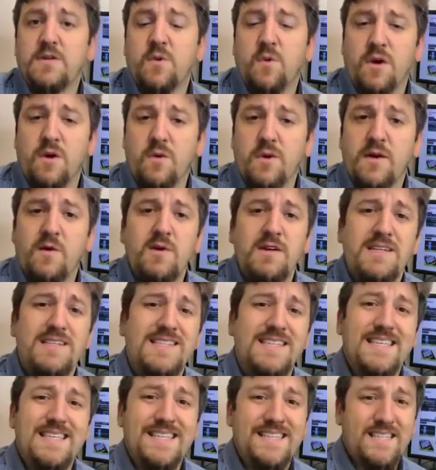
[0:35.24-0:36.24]
So what are we going to
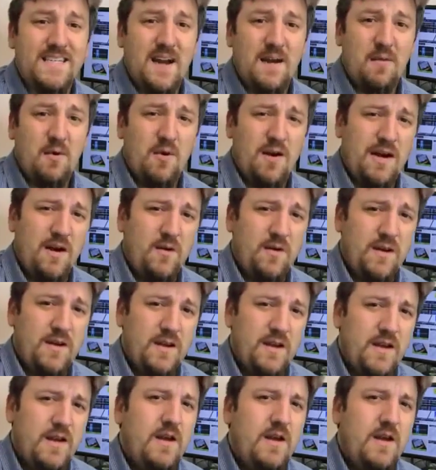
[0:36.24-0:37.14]
see this time around?